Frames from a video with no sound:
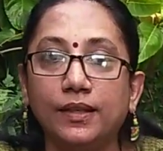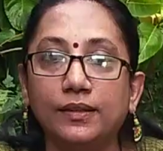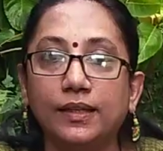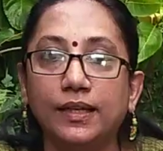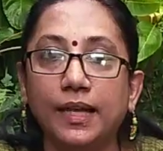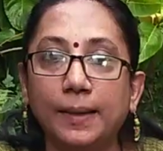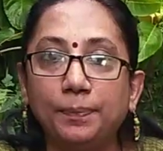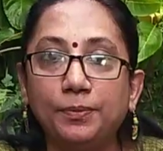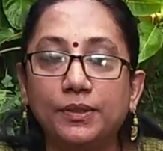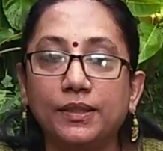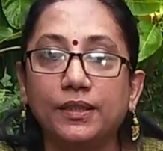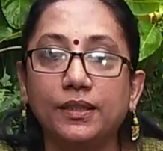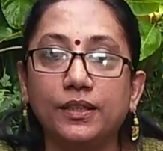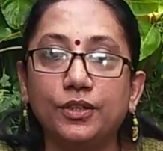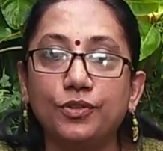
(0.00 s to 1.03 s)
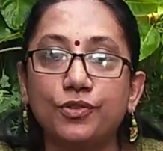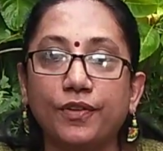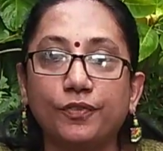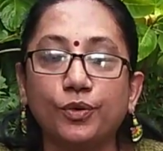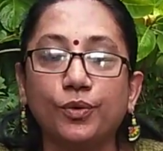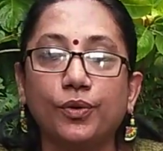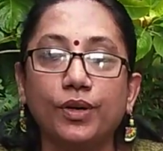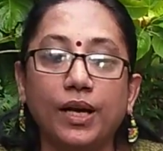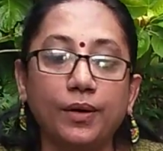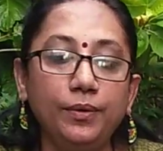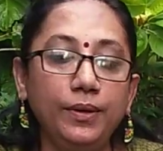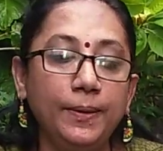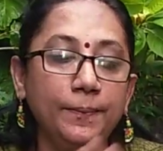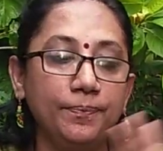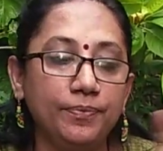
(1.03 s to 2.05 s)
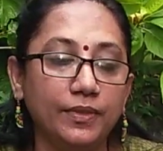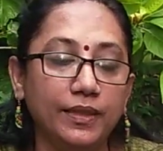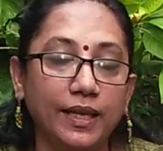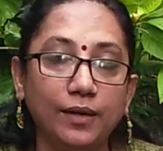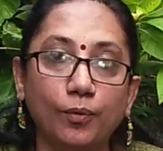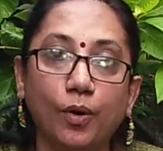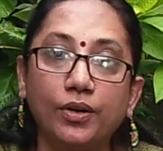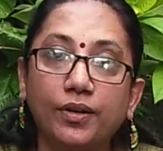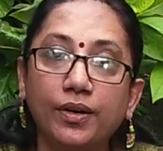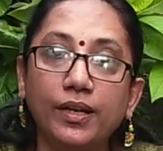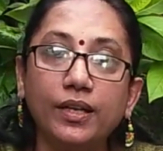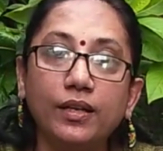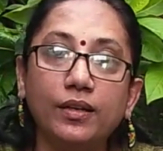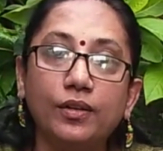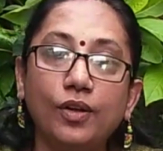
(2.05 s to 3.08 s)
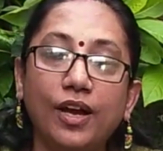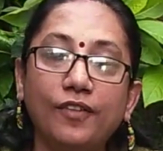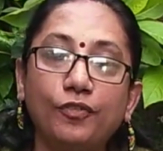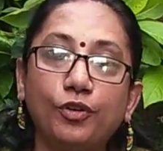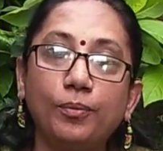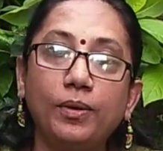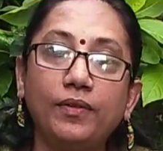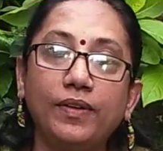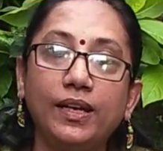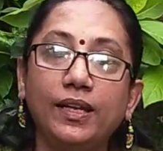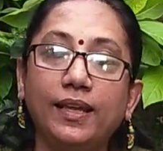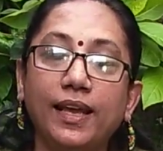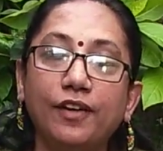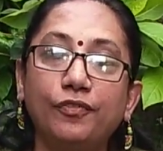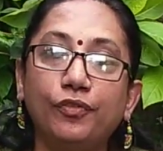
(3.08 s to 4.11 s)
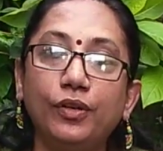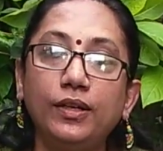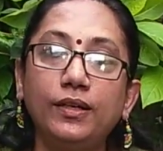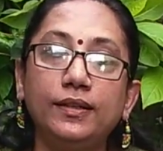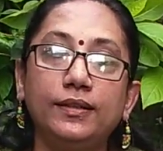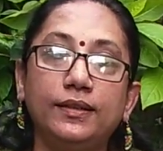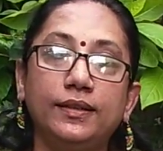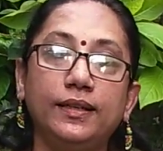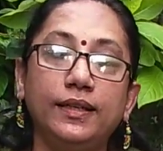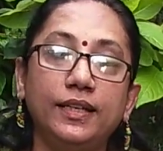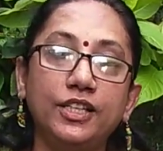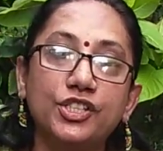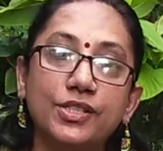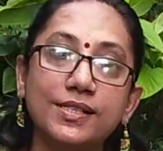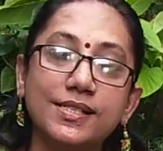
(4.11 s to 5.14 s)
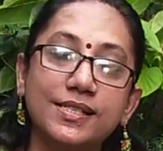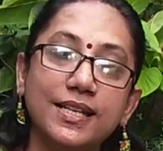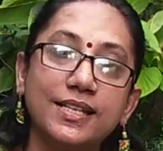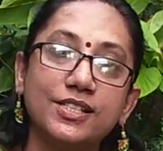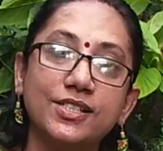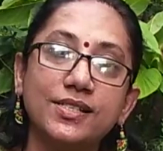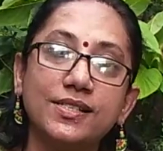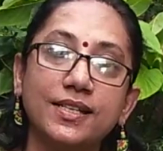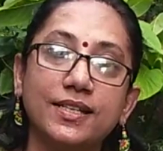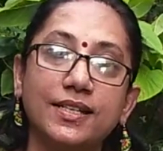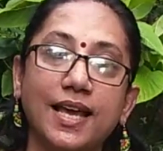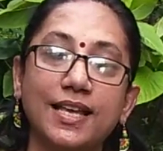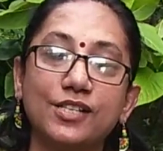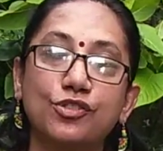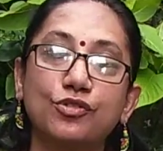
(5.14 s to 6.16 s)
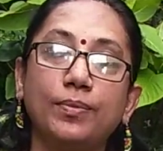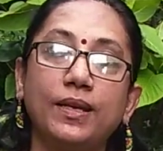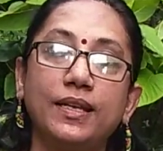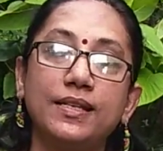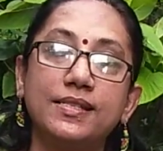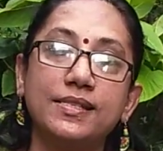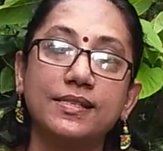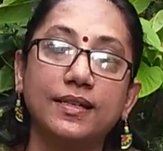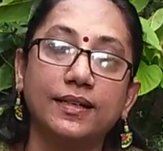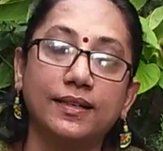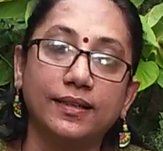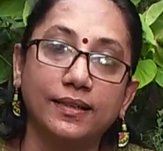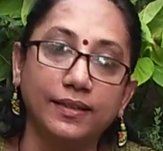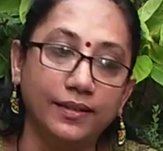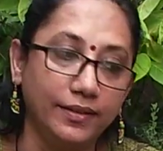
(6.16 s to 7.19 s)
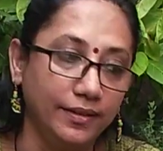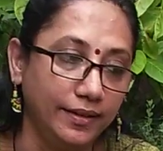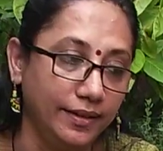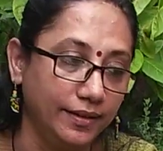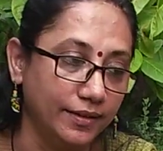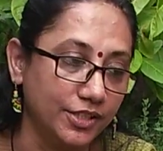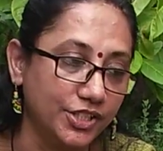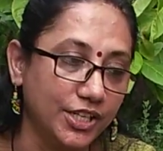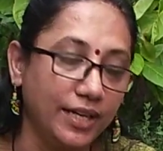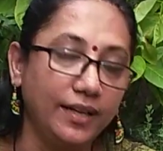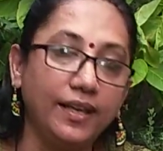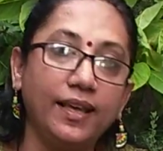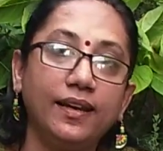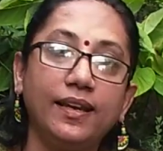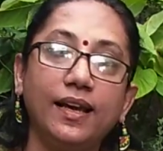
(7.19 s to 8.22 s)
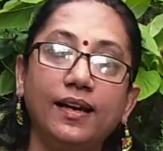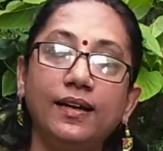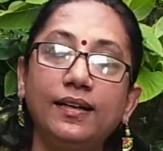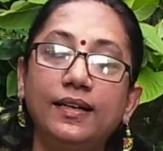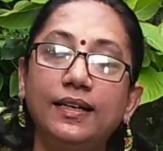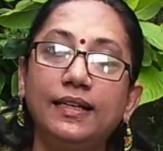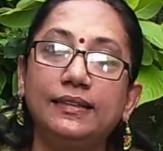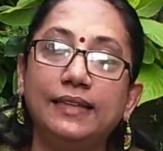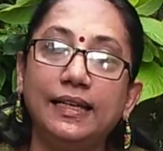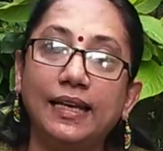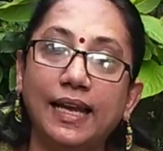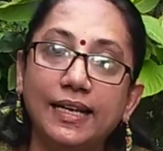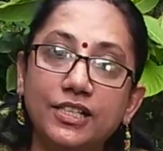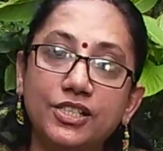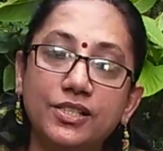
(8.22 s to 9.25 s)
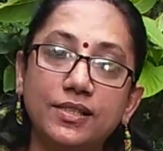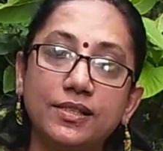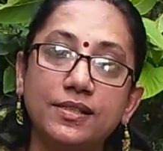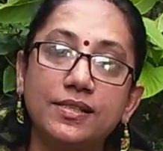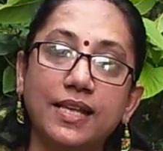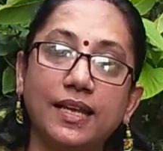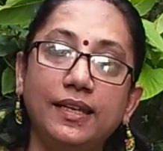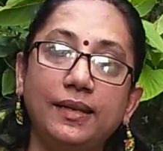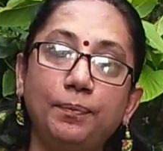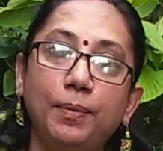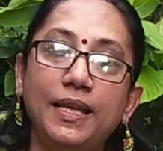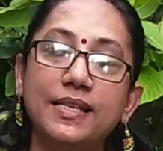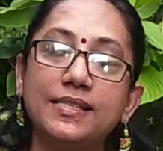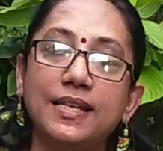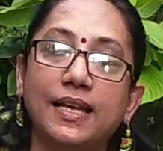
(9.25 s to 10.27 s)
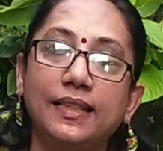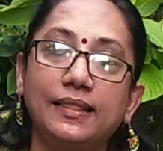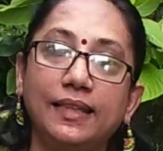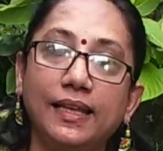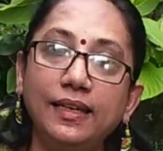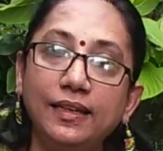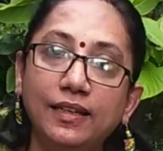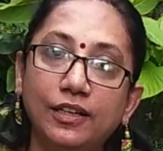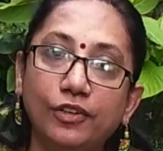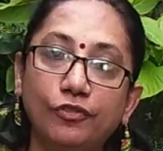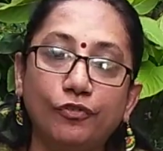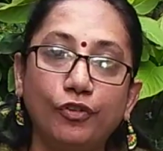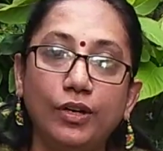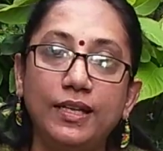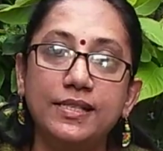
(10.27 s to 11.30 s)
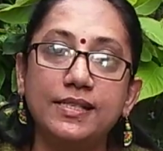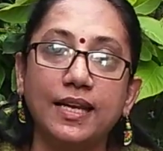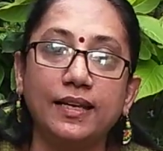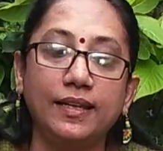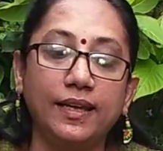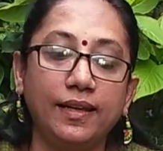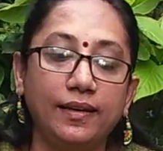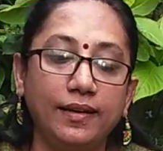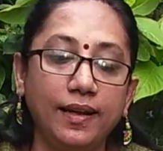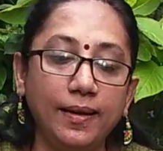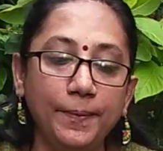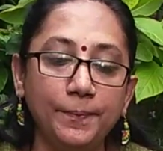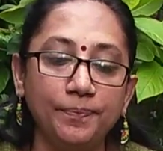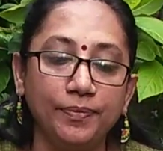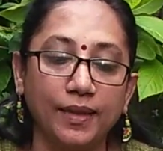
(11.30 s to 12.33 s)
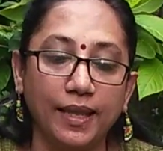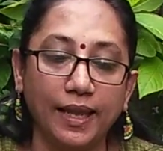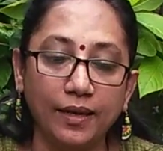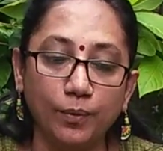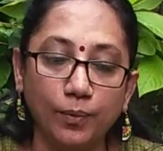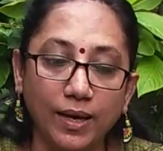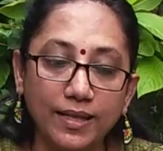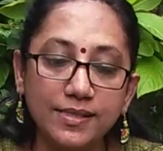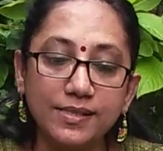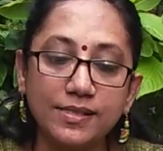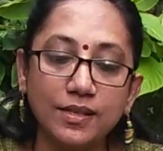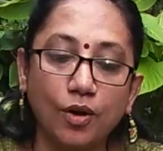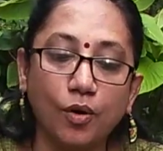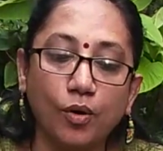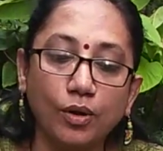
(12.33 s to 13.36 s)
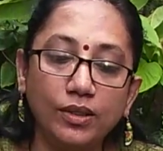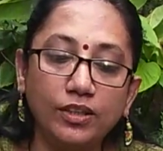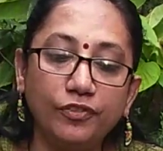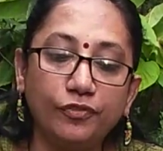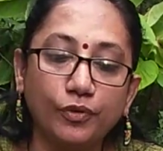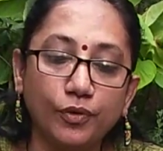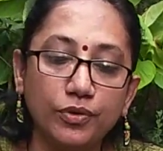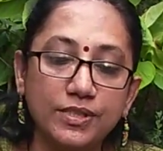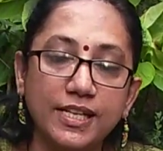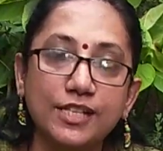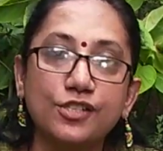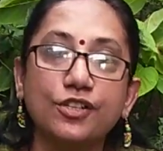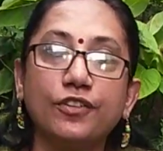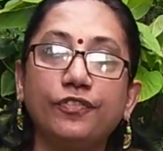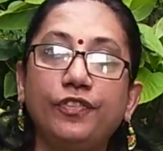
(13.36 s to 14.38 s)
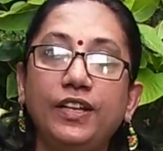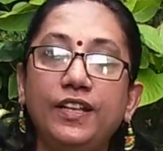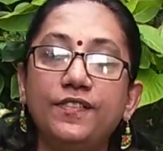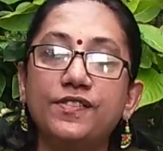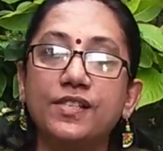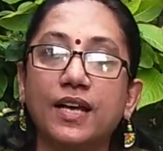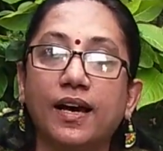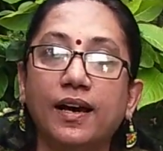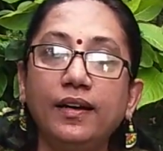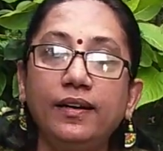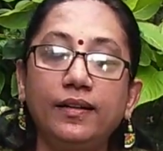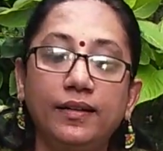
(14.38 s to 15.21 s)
The depth you have to go down. Then watering, you have to be very careful. Initial stages, it has to be in shady area, then light sunny place, and then fully sunny area. And once all the 4 sets of leaves are